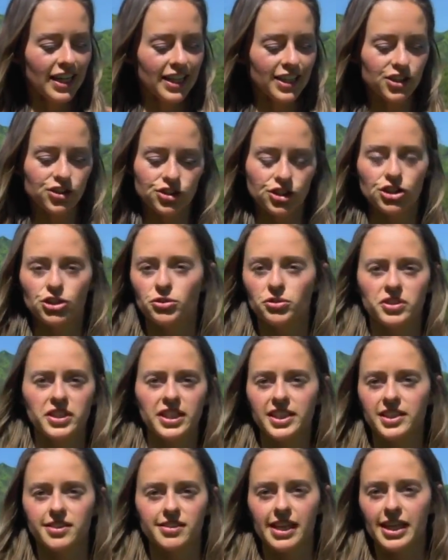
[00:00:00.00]
is to do
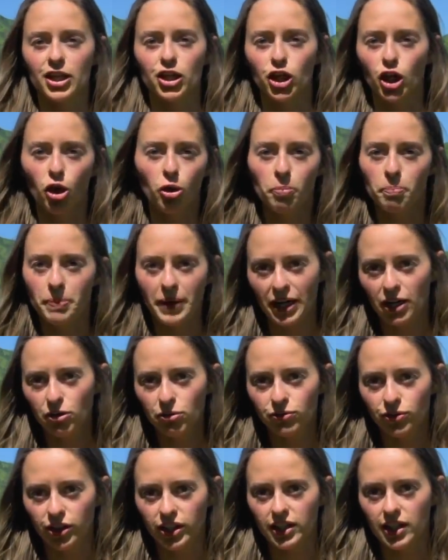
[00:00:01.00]
things like go
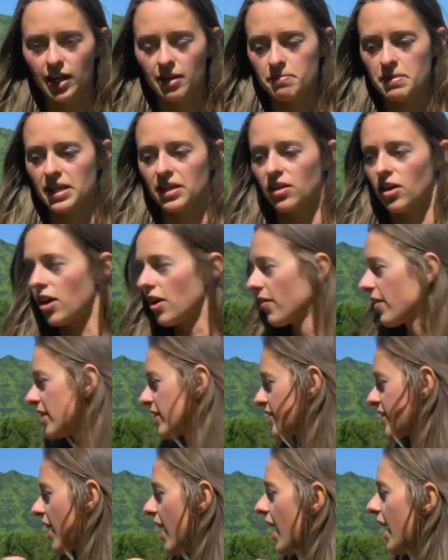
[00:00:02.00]
barefoot. I mean, on
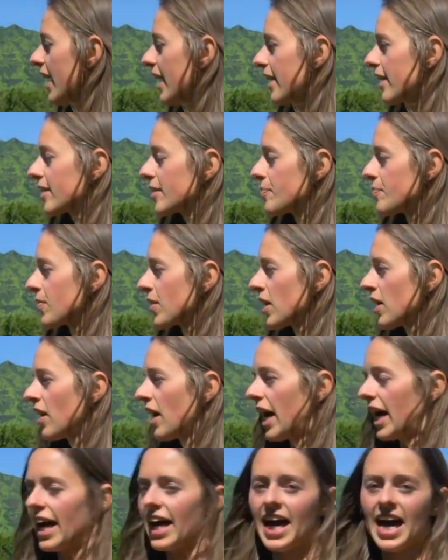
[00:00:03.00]
this hike,
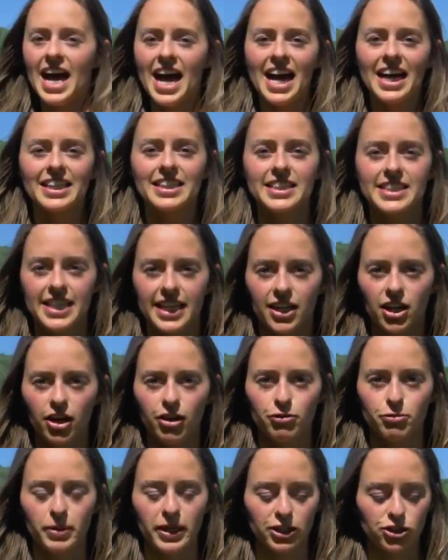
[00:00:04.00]
I had to take
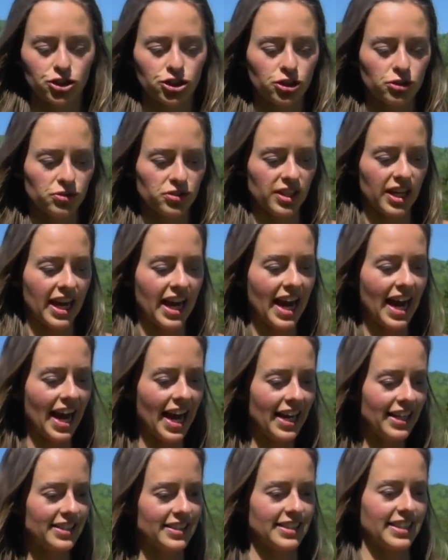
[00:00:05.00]
off my shoes. I
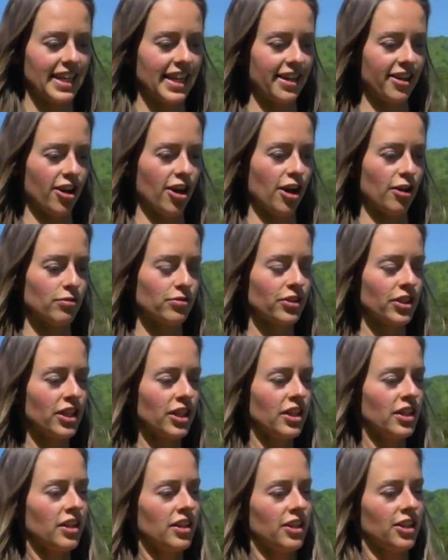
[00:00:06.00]
had to take off,
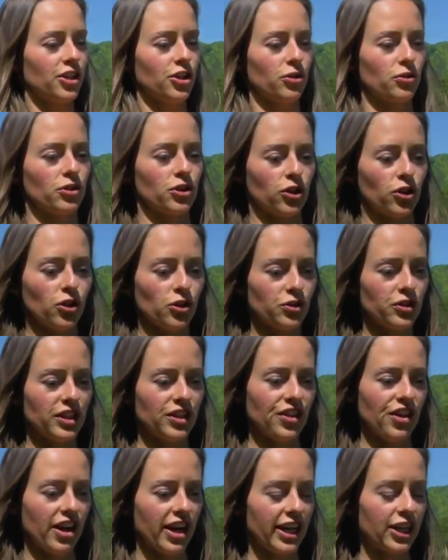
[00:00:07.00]
the
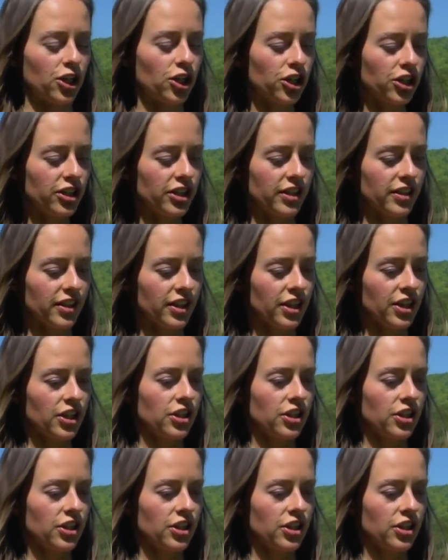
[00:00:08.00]
clothing that I could